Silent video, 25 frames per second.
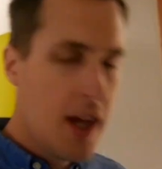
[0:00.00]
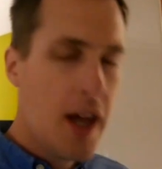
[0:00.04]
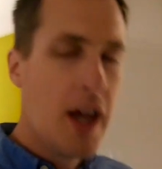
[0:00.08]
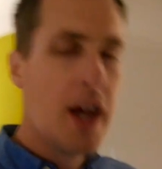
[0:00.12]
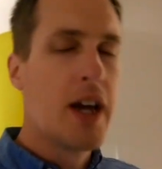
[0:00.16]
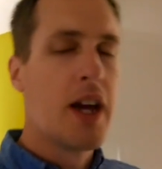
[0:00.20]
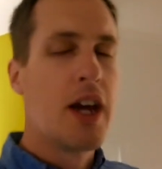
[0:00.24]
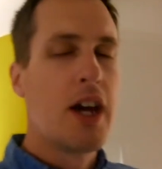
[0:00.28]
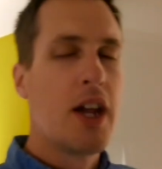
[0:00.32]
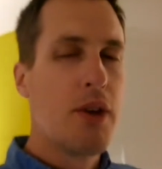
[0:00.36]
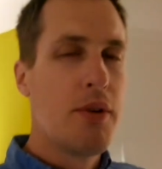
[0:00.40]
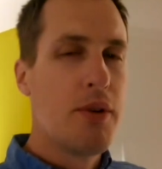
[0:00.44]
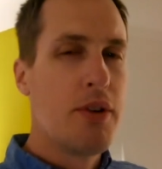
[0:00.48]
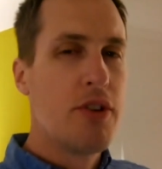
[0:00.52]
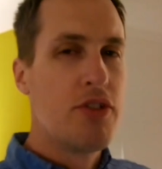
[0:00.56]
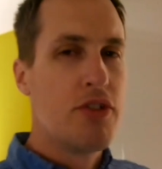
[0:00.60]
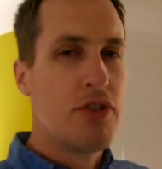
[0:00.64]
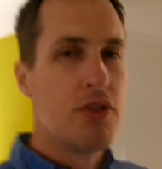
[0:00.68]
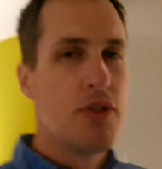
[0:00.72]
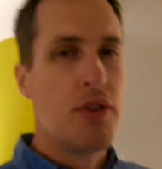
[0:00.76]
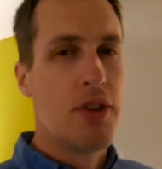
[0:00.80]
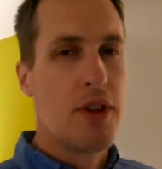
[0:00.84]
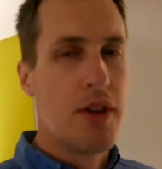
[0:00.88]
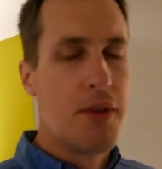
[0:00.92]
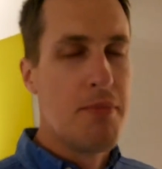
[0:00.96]
are going to
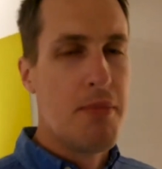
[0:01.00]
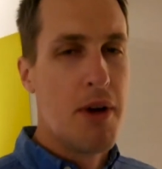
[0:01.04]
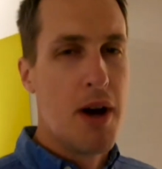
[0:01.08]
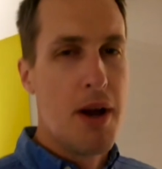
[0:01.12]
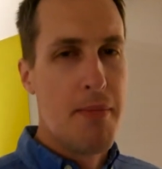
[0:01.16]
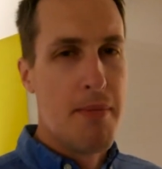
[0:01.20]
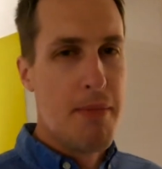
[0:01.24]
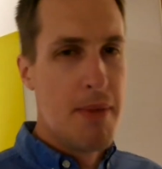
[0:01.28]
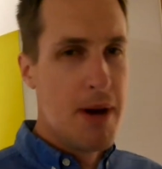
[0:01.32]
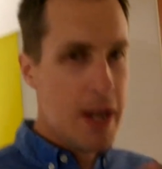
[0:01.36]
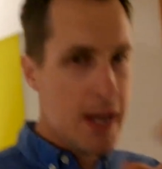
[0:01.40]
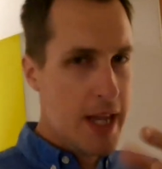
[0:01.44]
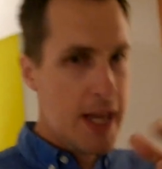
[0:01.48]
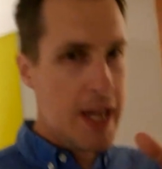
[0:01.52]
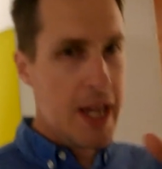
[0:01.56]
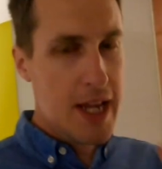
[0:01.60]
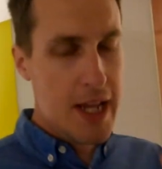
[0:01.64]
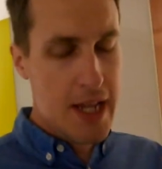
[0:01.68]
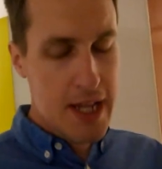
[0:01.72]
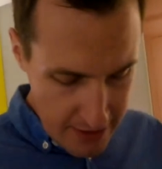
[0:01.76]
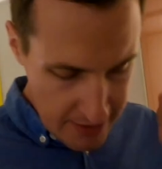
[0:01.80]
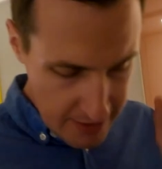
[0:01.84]
ensure that my money